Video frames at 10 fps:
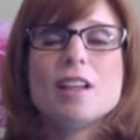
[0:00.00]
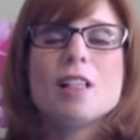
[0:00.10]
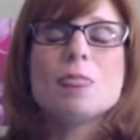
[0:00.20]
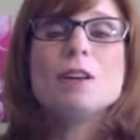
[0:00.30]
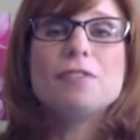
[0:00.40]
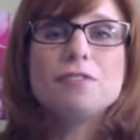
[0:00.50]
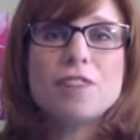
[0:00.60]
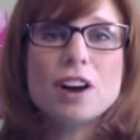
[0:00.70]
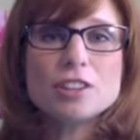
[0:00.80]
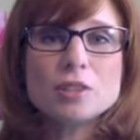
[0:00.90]
The
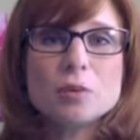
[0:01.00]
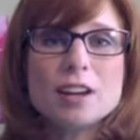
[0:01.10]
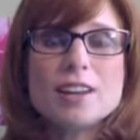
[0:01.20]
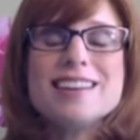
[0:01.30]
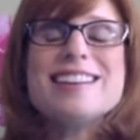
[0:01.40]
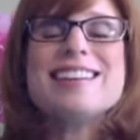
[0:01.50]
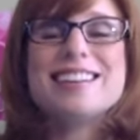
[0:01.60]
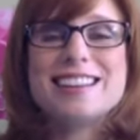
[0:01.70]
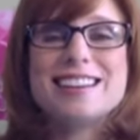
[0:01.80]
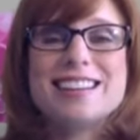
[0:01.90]
first one
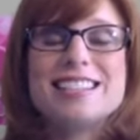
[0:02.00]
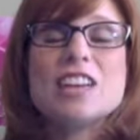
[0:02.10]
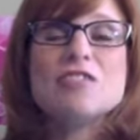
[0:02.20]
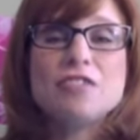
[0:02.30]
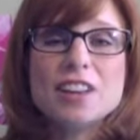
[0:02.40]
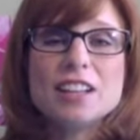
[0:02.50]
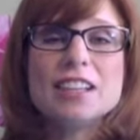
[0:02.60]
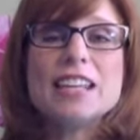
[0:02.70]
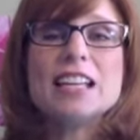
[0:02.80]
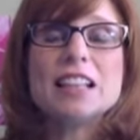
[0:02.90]
is
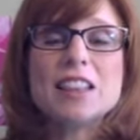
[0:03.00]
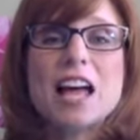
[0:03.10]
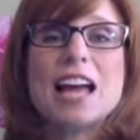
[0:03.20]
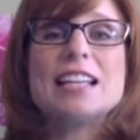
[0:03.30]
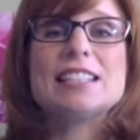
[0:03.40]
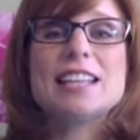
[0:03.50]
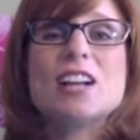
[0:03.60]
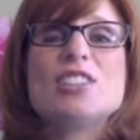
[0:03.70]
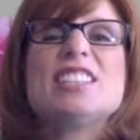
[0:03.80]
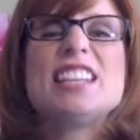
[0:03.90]
feeling like
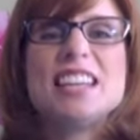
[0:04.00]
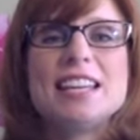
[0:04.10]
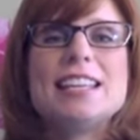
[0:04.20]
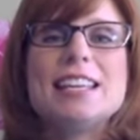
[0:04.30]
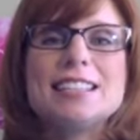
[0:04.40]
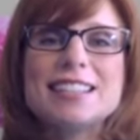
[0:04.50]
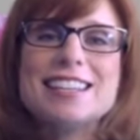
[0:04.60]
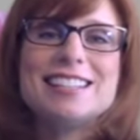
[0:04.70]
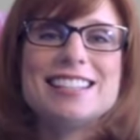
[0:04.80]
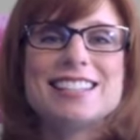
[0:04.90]
sales is icky,
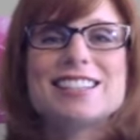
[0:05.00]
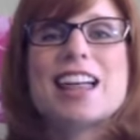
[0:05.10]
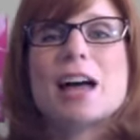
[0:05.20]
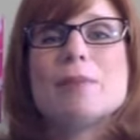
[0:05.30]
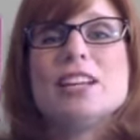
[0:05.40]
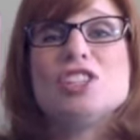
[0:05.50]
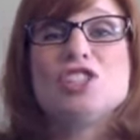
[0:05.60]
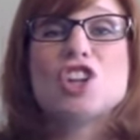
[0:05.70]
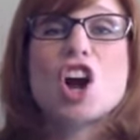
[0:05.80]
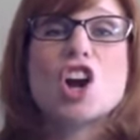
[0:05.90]
sleazy, slimy,
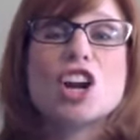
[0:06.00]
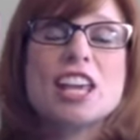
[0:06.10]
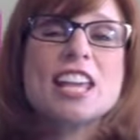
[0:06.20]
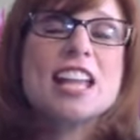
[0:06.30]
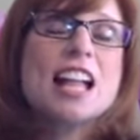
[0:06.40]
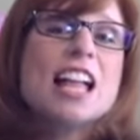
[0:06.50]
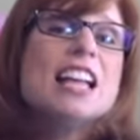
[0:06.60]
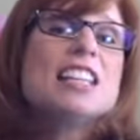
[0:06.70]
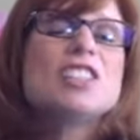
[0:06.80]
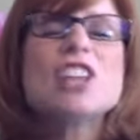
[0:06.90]
dirty,
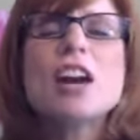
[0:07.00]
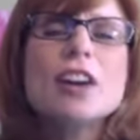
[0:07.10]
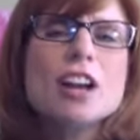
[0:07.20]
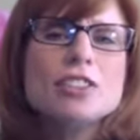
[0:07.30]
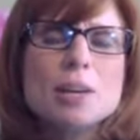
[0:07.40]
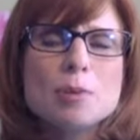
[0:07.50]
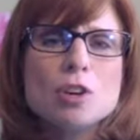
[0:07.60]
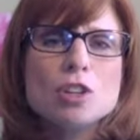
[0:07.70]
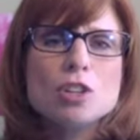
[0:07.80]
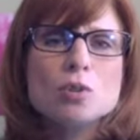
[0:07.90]

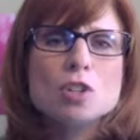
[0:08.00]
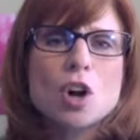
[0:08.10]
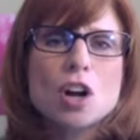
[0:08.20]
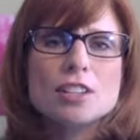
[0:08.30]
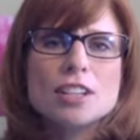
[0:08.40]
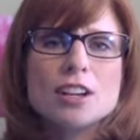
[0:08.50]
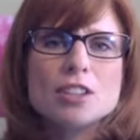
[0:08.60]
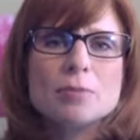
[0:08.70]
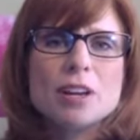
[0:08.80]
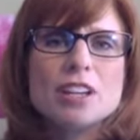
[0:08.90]
stereotypical used car
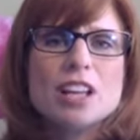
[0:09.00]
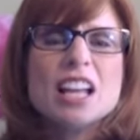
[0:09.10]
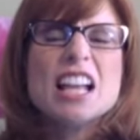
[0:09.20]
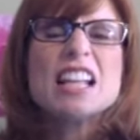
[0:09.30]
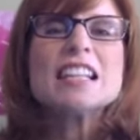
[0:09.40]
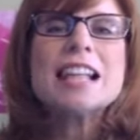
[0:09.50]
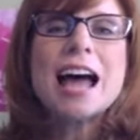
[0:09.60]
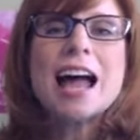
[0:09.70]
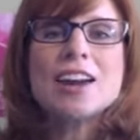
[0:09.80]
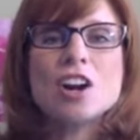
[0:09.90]
salesman.
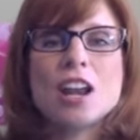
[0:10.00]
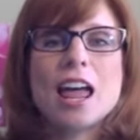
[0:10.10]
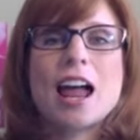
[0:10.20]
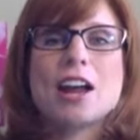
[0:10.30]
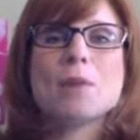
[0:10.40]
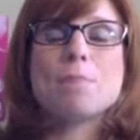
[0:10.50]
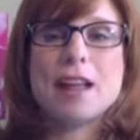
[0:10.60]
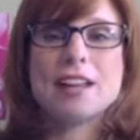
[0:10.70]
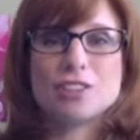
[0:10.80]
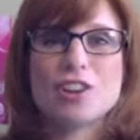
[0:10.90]
Liar, liar,
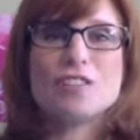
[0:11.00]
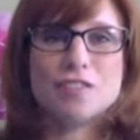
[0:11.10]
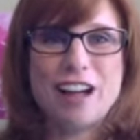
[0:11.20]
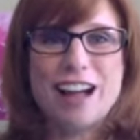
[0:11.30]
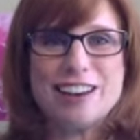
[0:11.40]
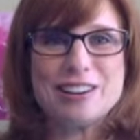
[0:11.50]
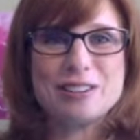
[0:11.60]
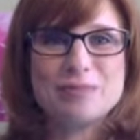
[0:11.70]
pants on fire.